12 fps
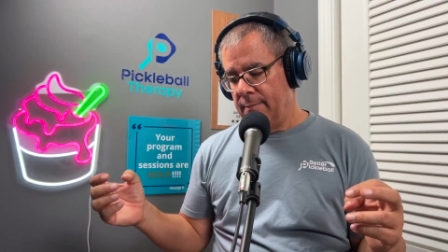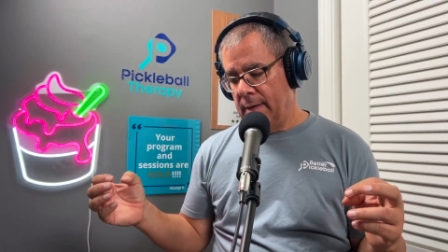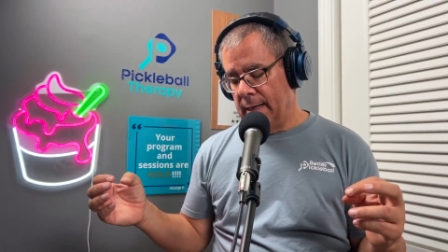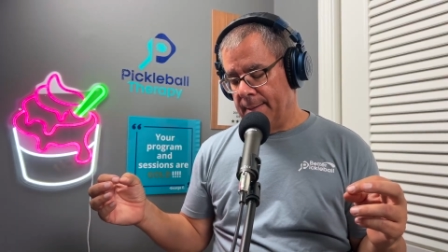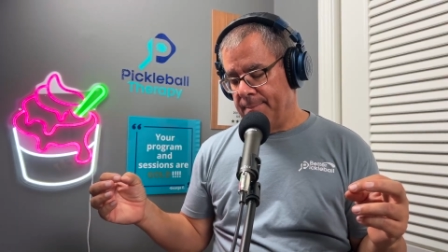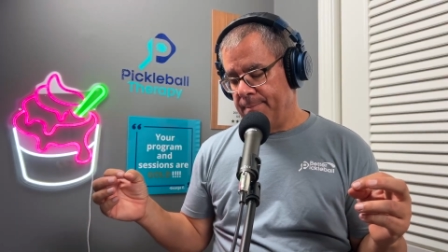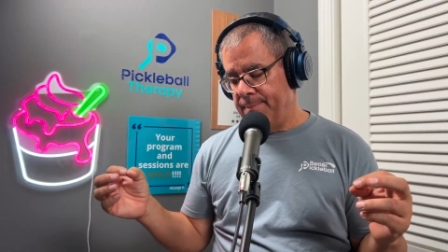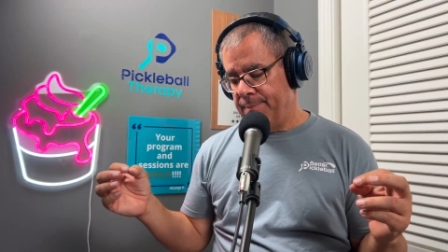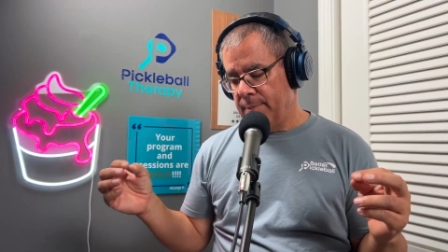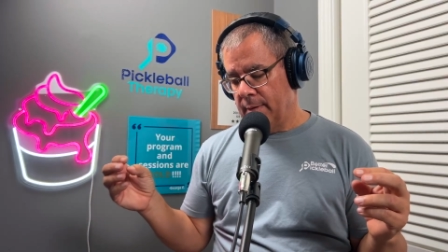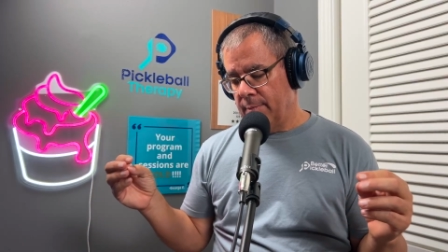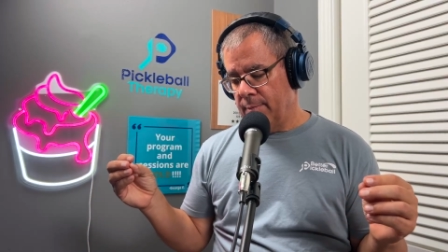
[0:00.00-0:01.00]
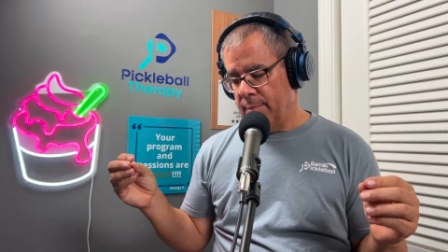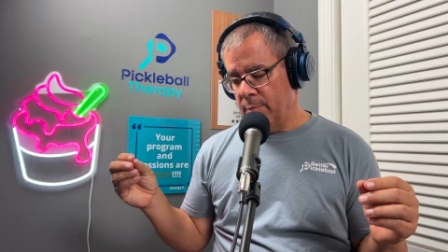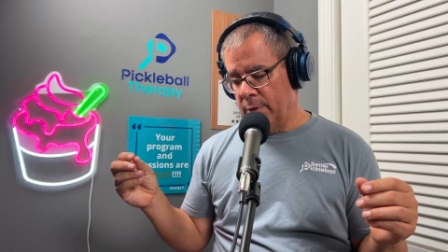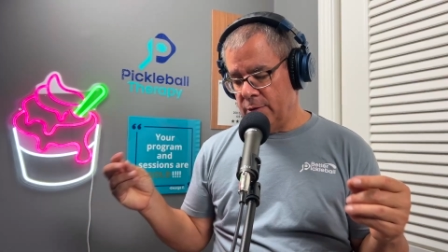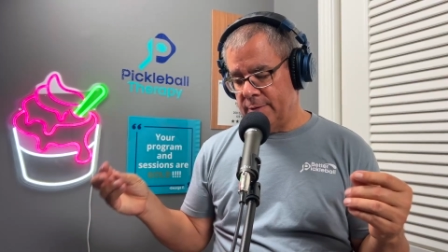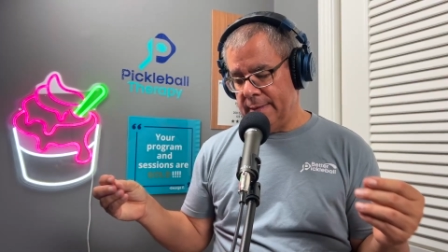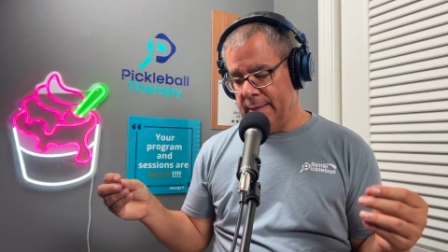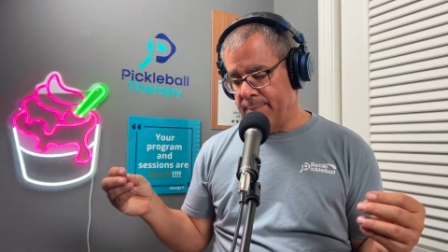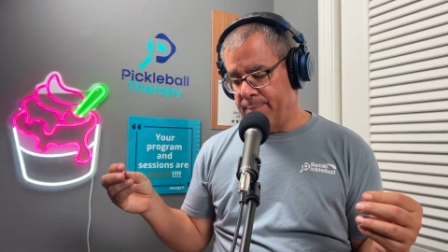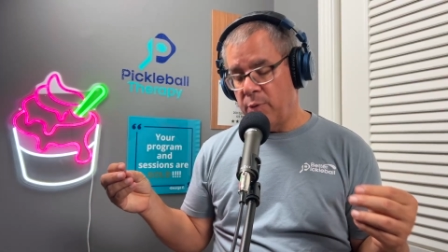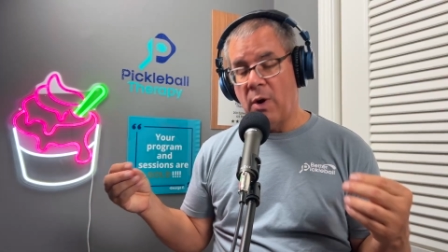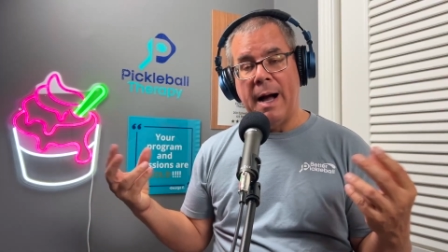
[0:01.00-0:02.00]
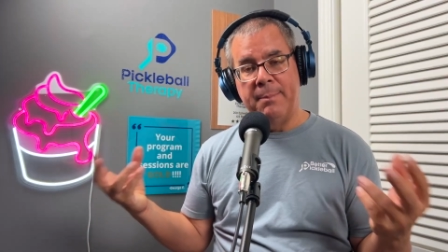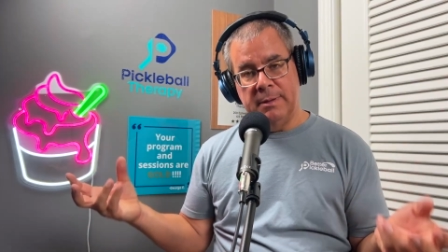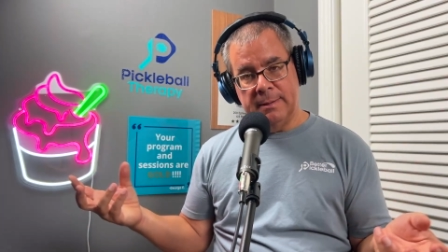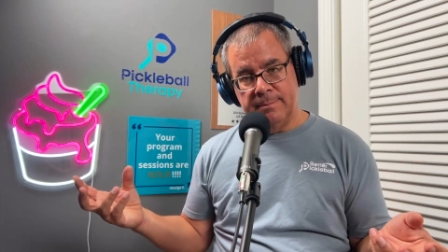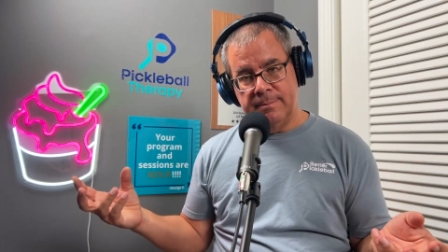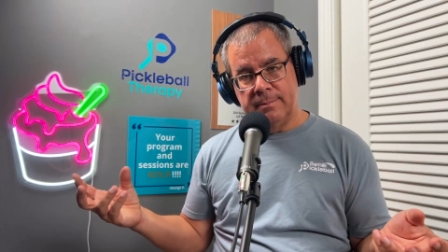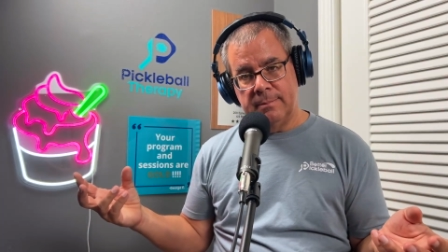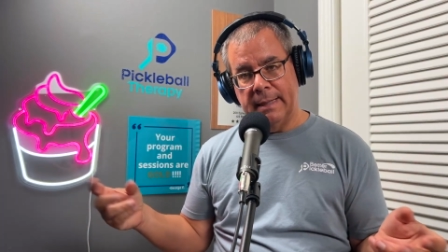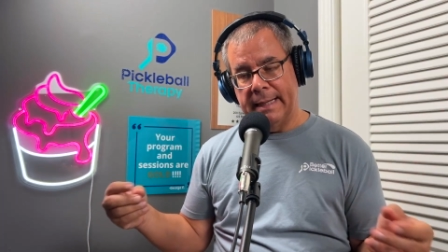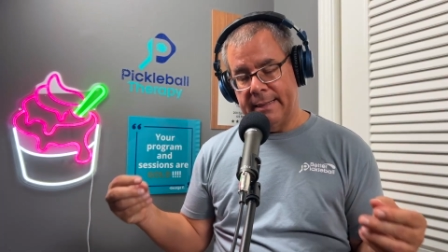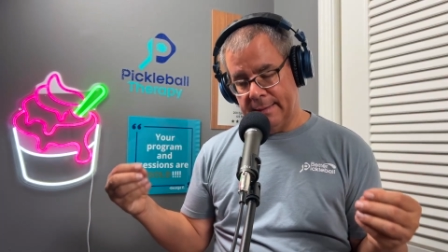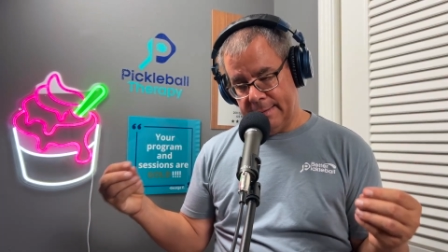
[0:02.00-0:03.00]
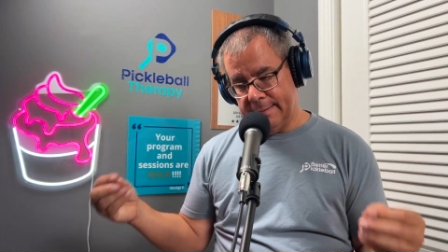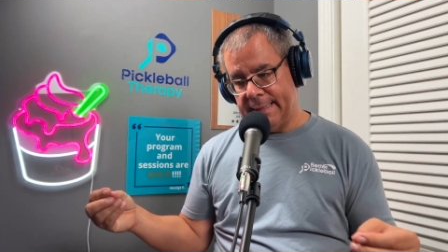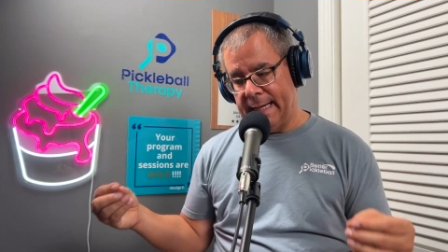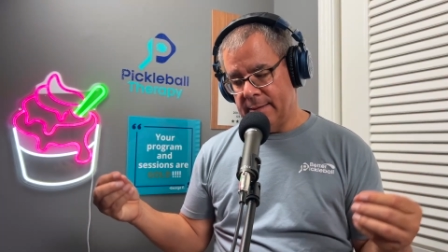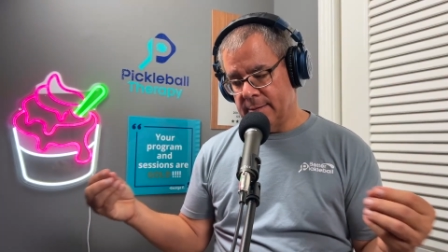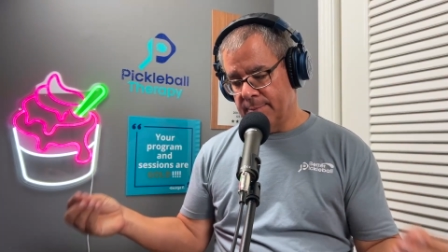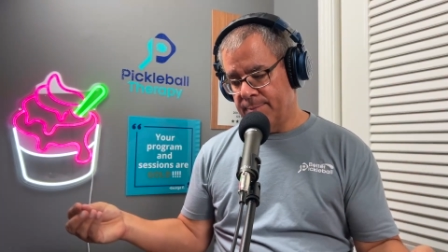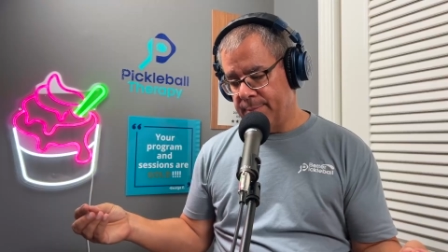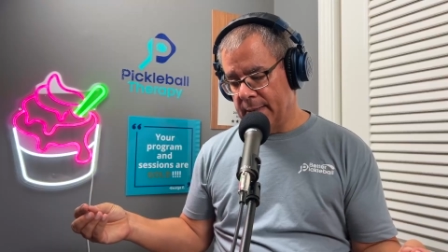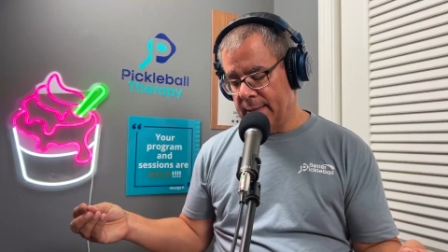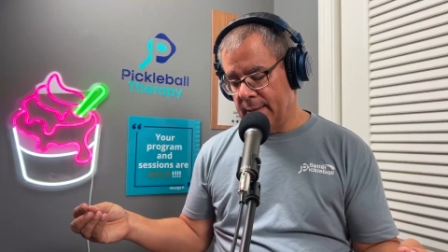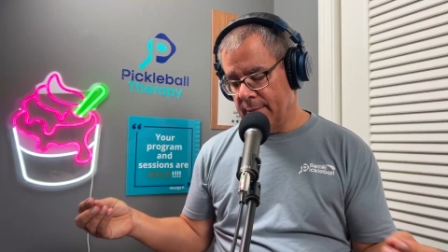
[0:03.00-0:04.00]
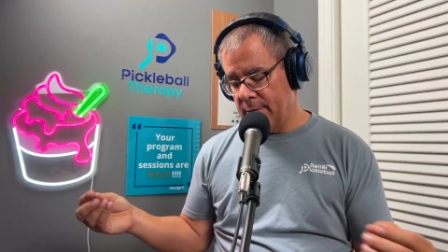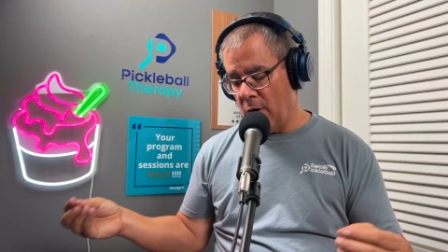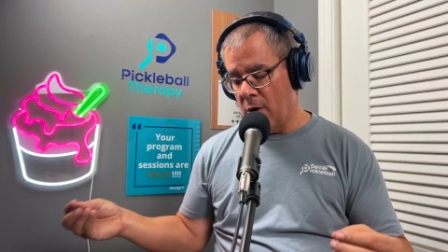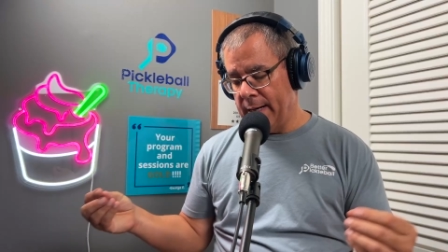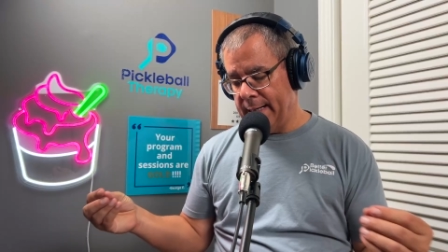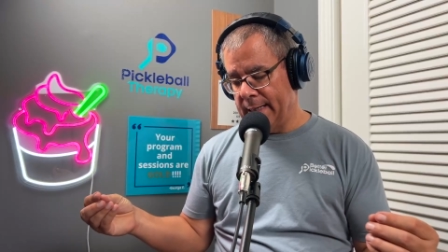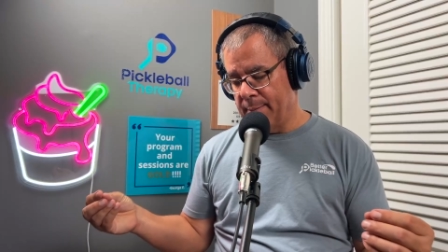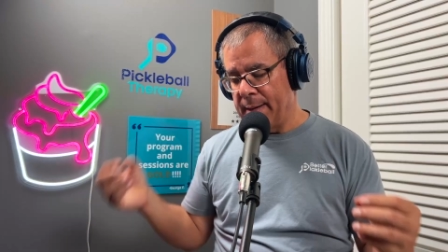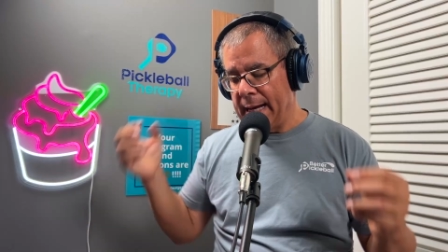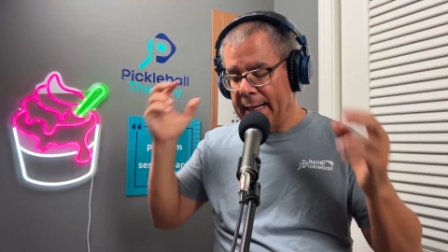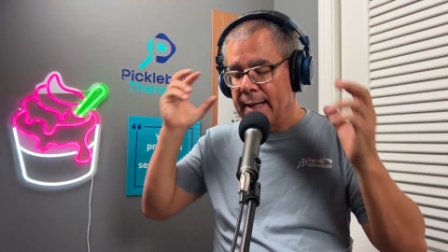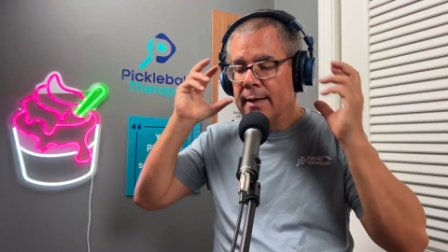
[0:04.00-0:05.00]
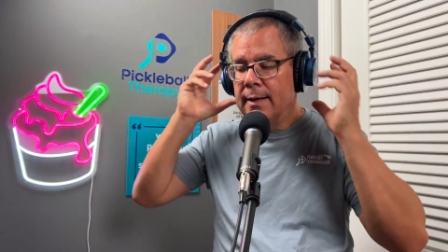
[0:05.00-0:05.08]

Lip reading: a problem, like in this case, a car hitting a bike,